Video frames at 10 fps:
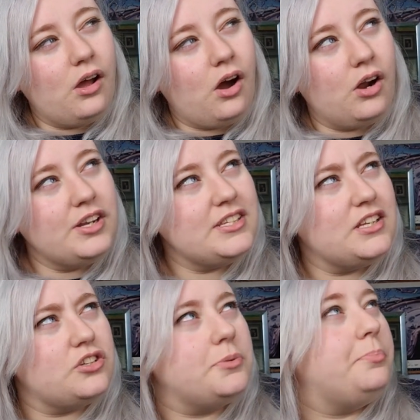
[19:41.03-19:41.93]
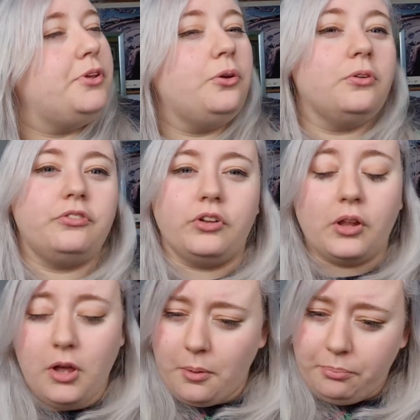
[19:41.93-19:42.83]
honestly just beautiful,
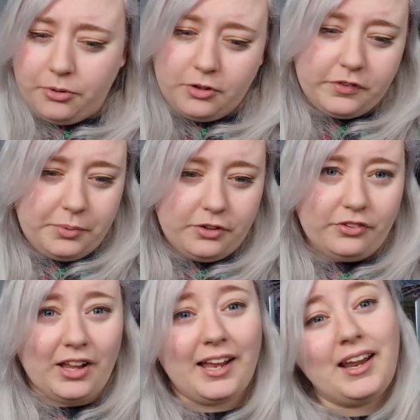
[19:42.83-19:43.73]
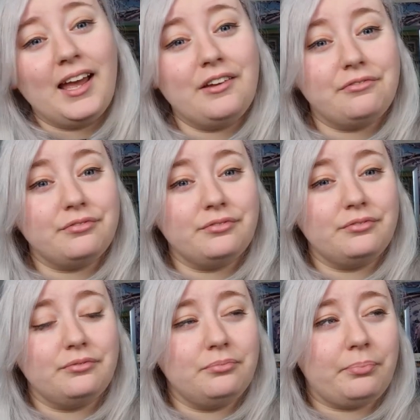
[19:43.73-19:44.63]
beautiful, beautiful. And I've
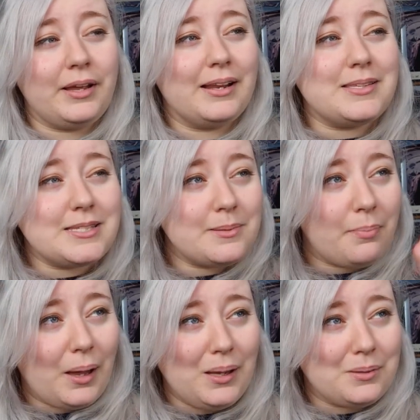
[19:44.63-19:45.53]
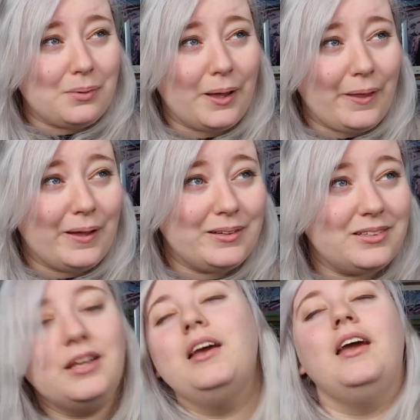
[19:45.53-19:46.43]
been inspired by that
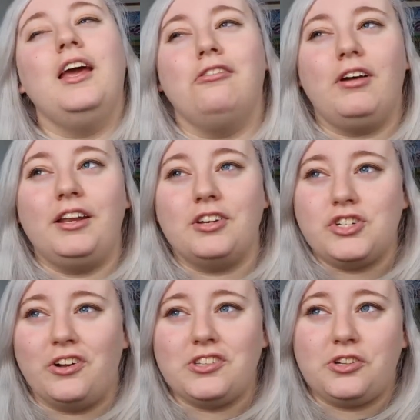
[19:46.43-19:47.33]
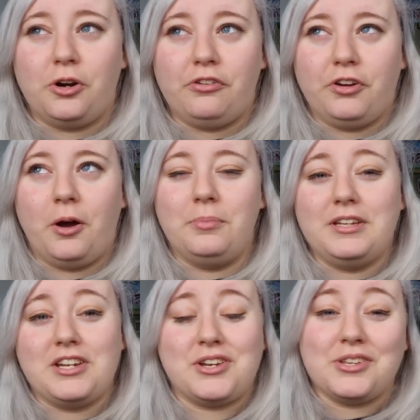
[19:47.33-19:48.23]
in writing a short story for
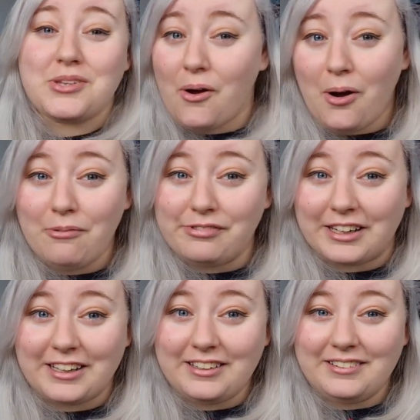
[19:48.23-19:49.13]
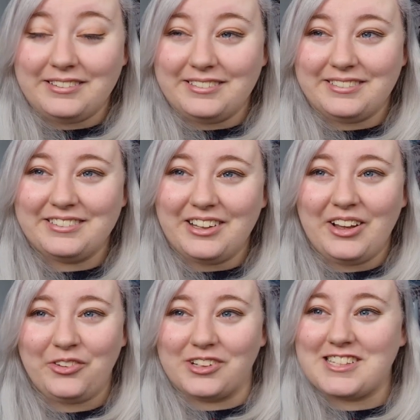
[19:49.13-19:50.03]
competitions. Hopefully,
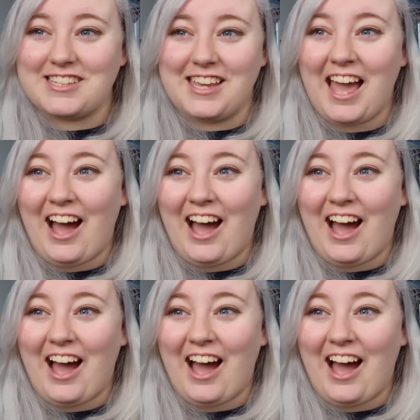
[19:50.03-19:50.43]
we'll see